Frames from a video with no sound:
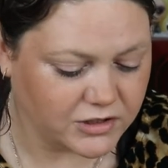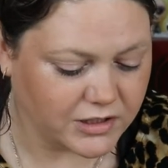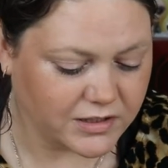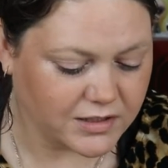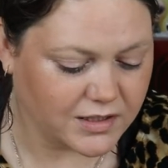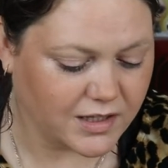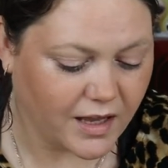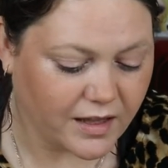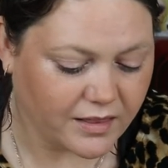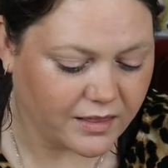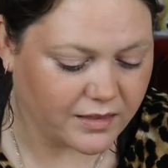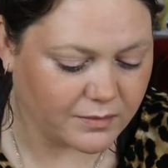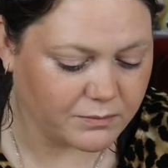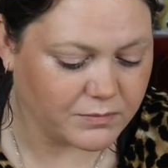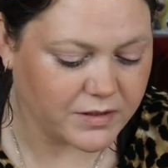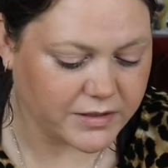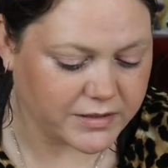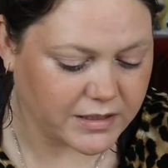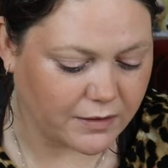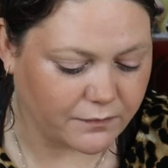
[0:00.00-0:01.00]
Just get
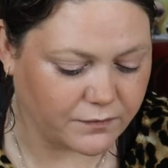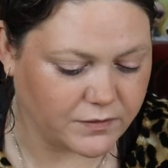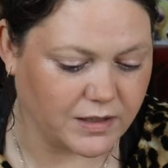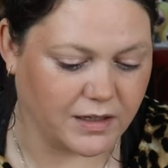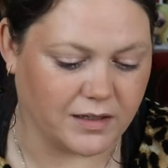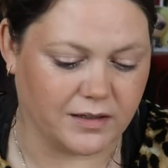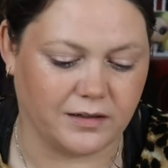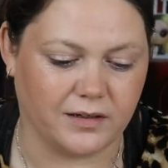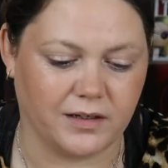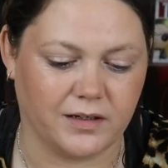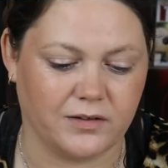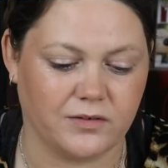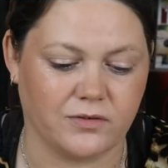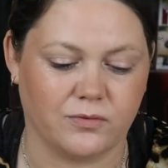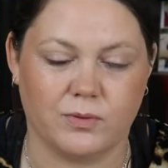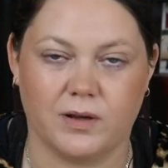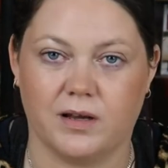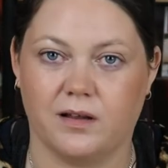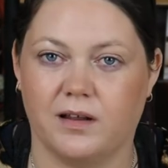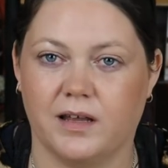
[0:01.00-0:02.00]
some stuff done
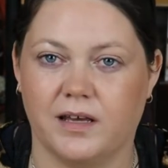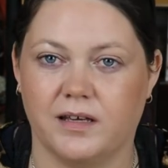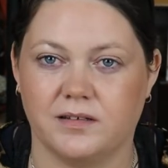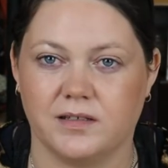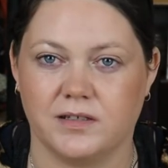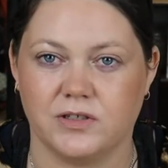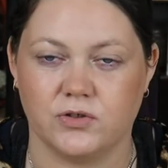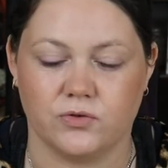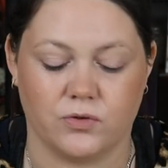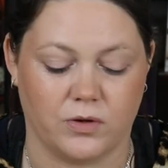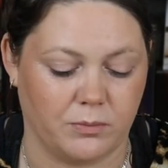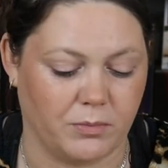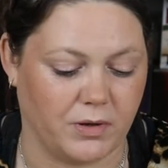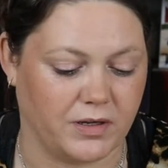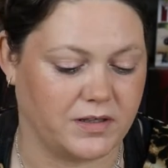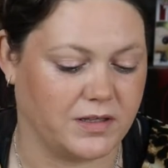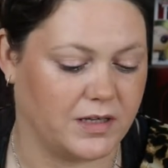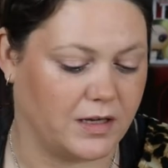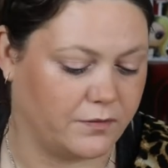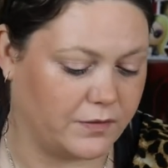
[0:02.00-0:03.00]
as well as enjoy
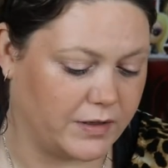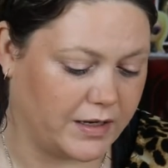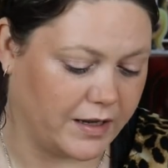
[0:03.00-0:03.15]
myself.